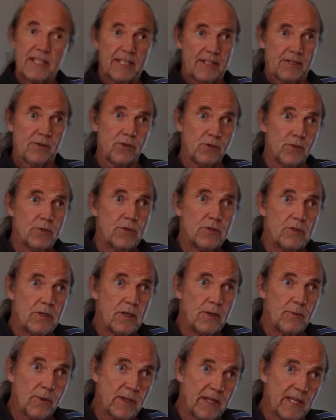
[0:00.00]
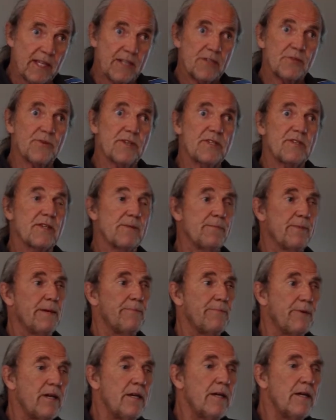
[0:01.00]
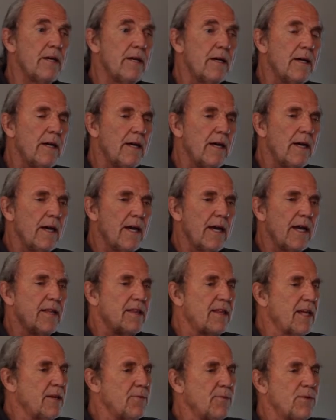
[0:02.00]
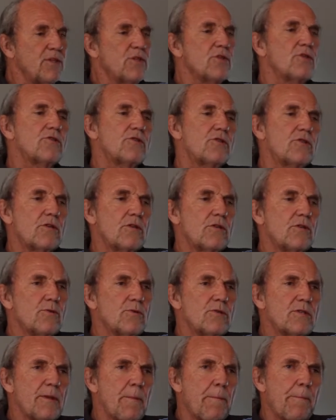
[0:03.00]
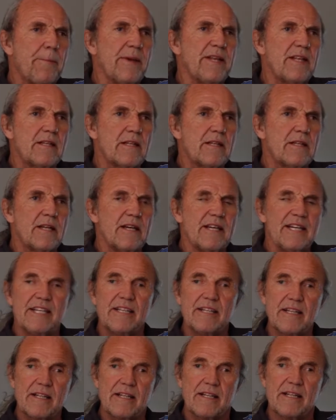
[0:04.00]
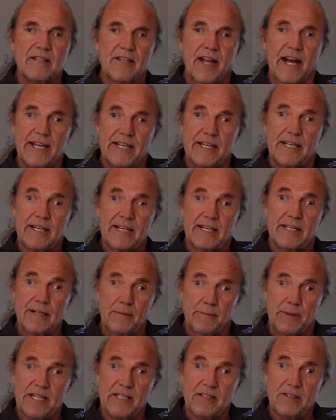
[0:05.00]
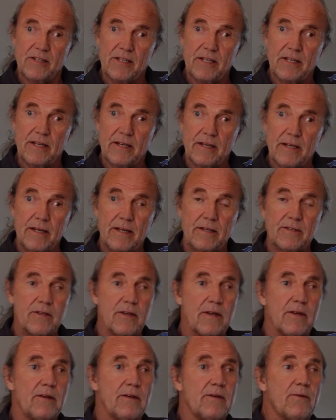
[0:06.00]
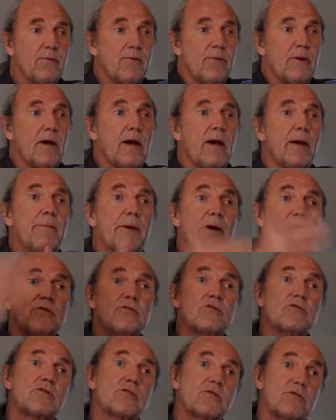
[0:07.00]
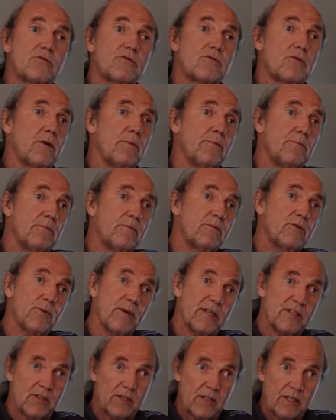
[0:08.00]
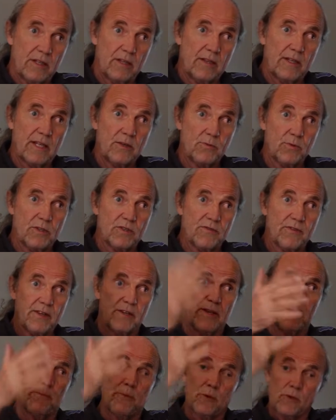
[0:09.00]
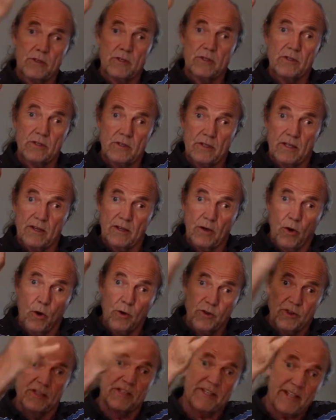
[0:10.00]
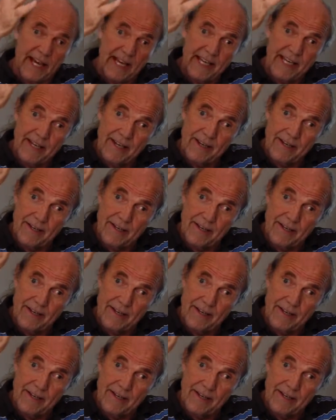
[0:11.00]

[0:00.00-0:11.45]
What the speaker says: interviews with interesting people, and then we just used a tiny little bit about some question that was very important on the day